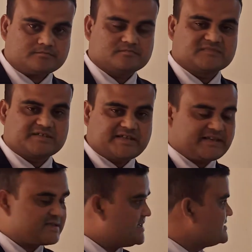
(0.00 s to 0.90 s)
The
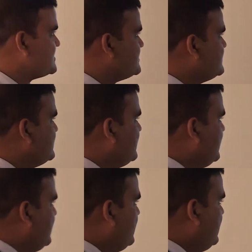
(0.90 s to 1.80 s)
text is
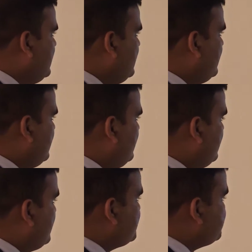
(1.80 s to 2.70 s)

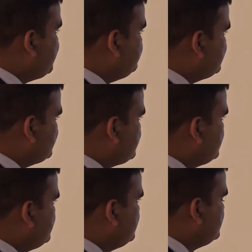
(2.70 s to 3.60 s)
on dreams.
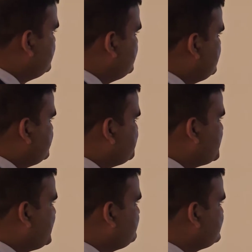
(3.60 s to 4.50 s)

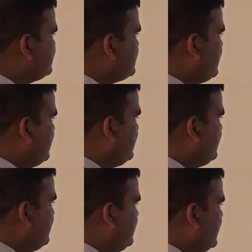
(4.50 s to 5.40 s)
Dreams
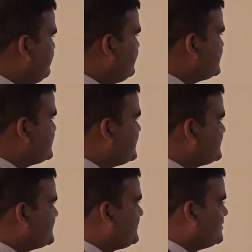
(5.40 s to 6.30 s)
have fascinated
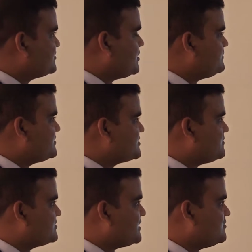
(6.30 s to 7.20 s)
philosophers
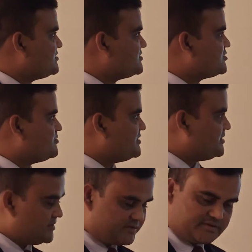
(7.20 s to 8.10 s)
for thousands of
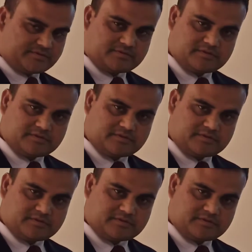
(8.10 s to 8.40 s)
years.